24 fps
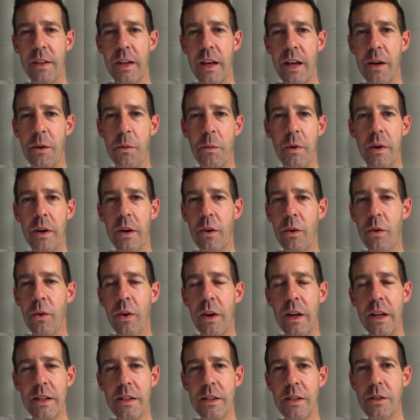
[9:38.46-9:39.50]
I don't want to
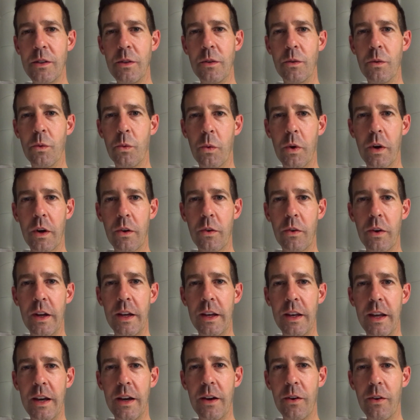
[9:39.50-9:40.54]
grade student work
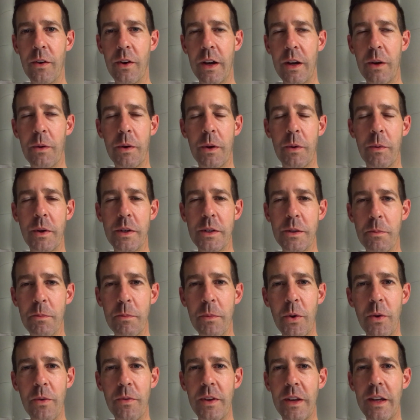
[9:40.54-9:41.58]
right now. I don't want to watch a
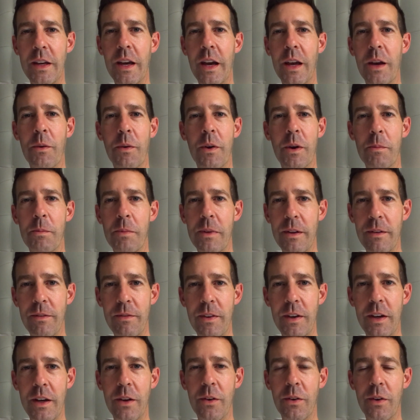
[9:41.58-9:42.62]
movie. I don't want to play
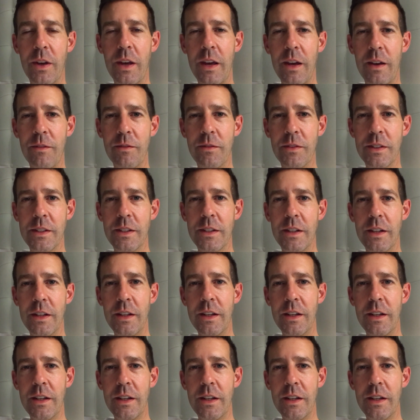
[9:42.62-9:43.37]
video games.